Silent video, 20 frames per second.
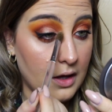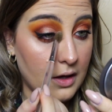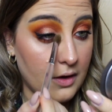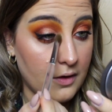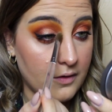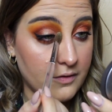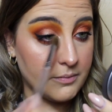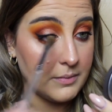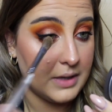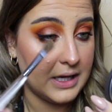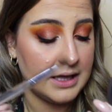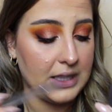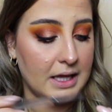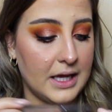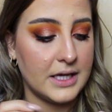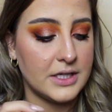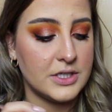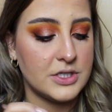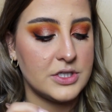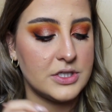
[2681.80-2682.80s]
of my
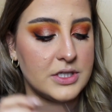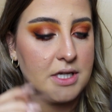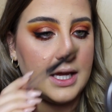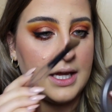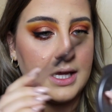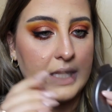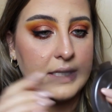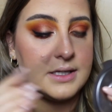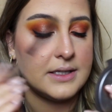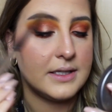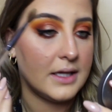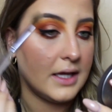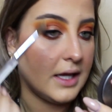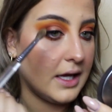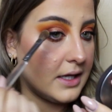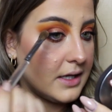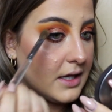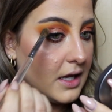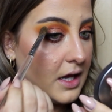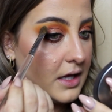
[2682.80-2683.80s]
light shade
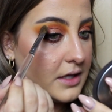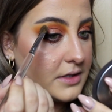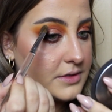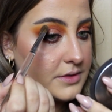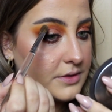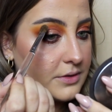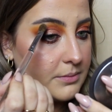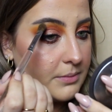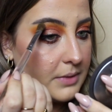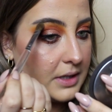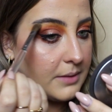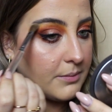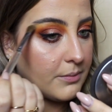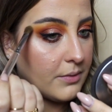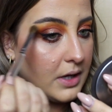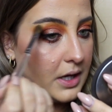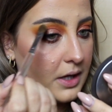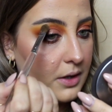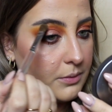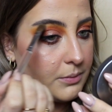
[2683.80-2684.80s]
and under my
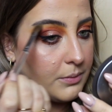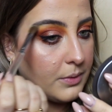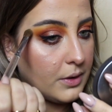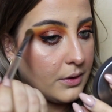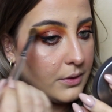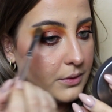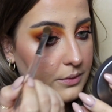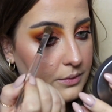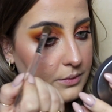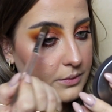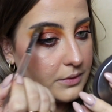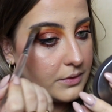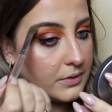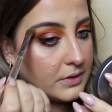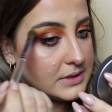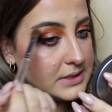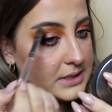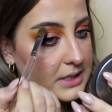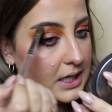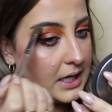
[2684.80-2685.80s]
brow
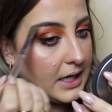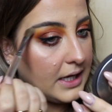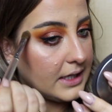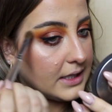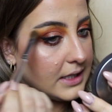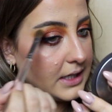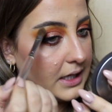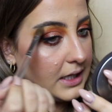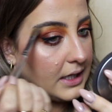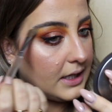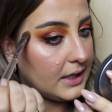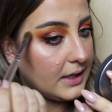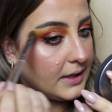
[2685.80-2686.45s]
bone slightly.